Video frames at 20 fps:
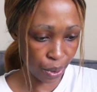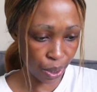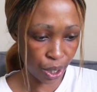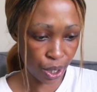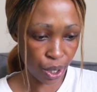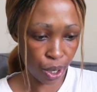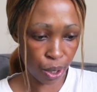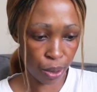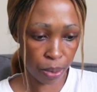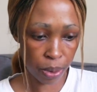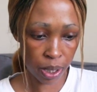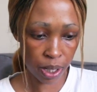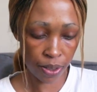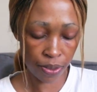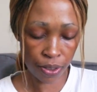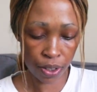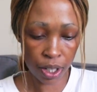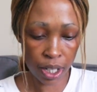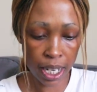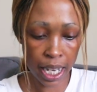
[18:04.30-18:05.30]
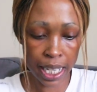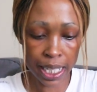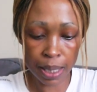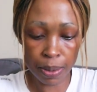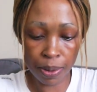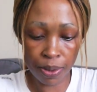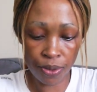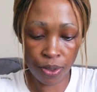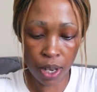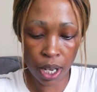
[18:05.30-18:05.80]
want to open it for you guys
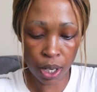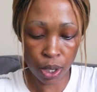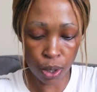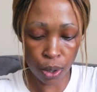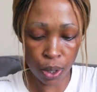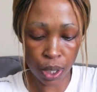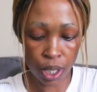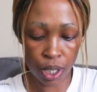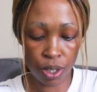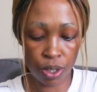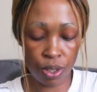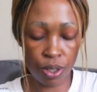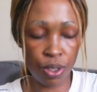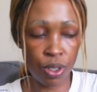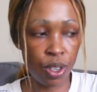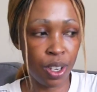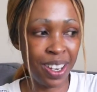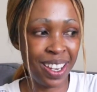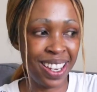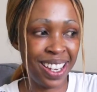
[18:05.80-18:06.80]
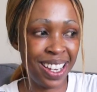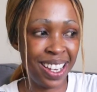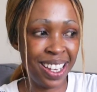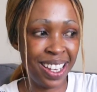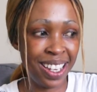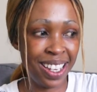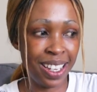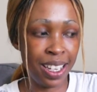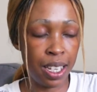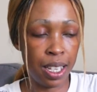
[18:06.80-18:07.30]
before I go into
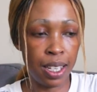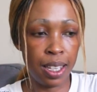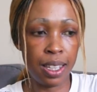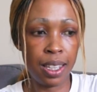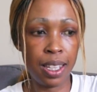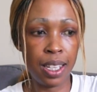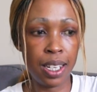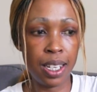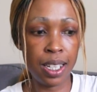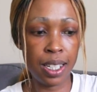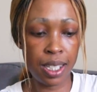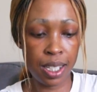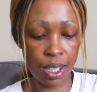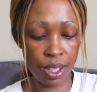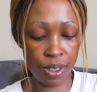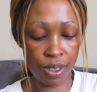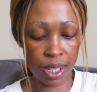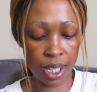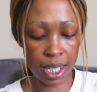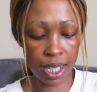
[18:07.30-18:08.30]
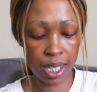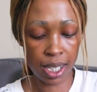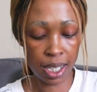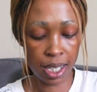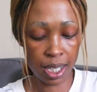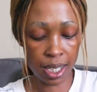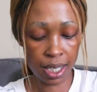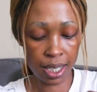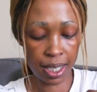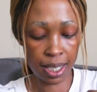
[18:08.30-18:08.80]
the nitty
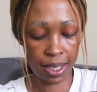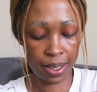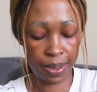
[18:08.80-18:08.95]
gritties.